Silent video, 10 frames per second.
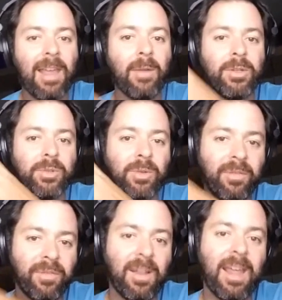the
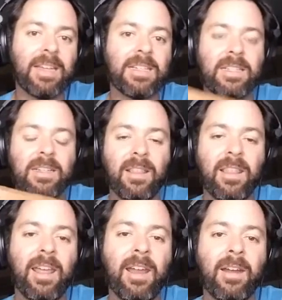language
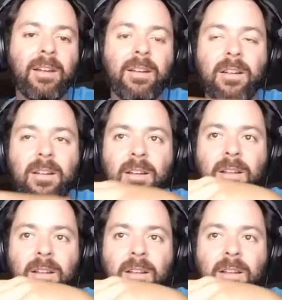reflects their